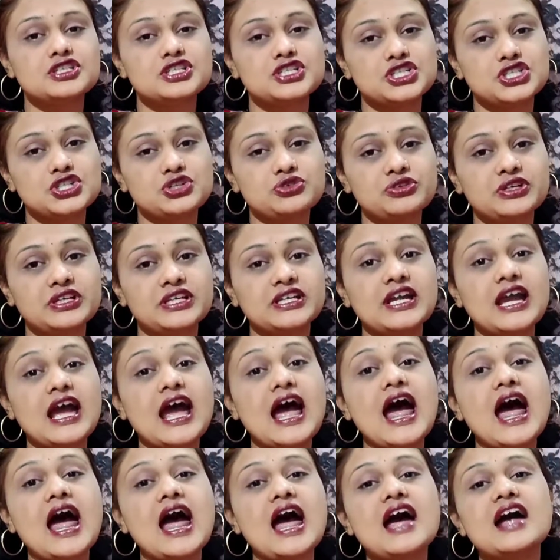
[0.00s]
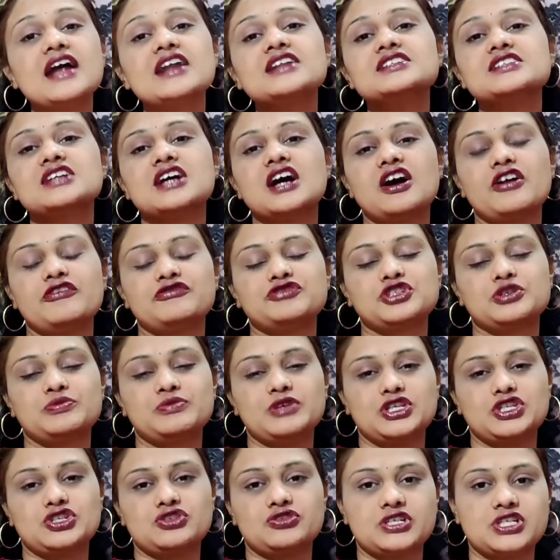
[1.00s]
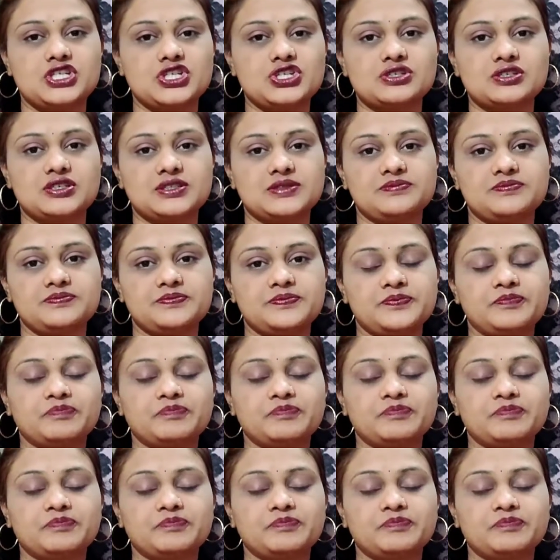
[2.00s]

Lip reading: during and after maturation.